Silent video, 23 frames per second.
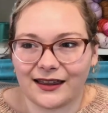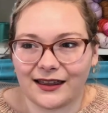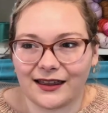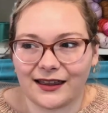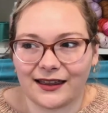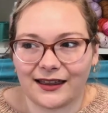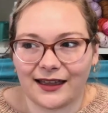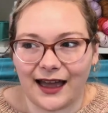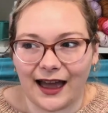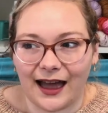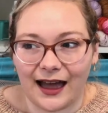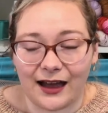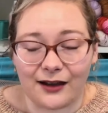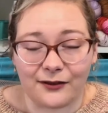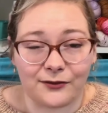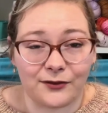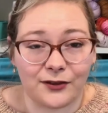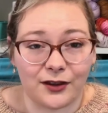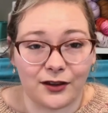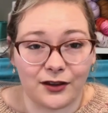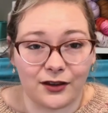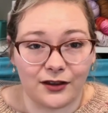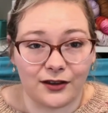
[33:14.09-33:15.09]
have
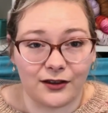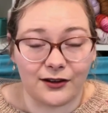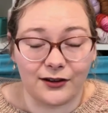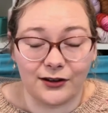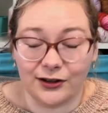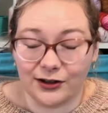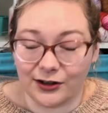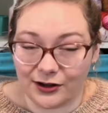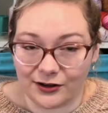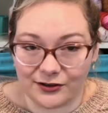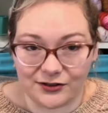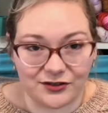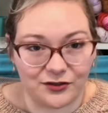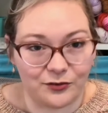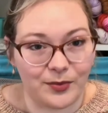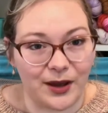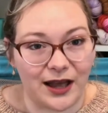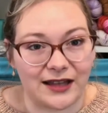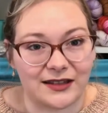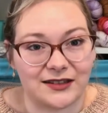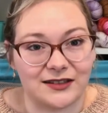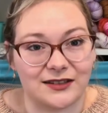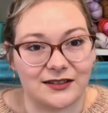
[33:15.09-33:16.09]
loads of
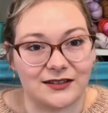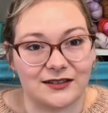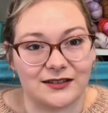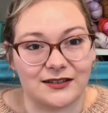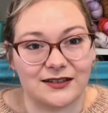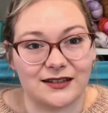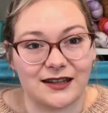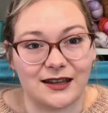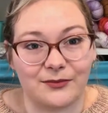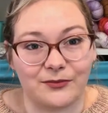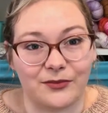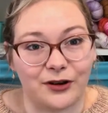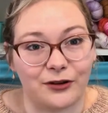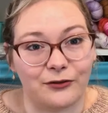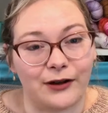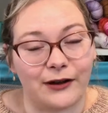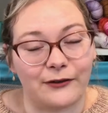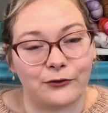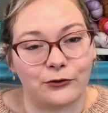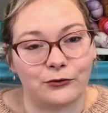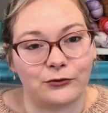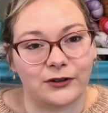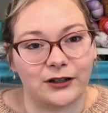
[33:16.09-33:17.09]
patterns in my
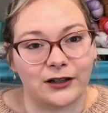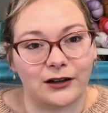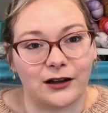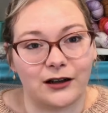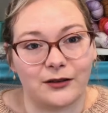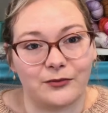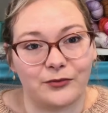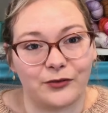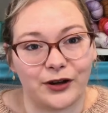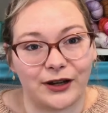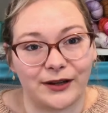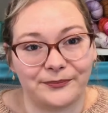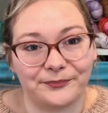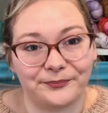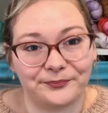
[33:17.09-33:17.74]
Ravelry library.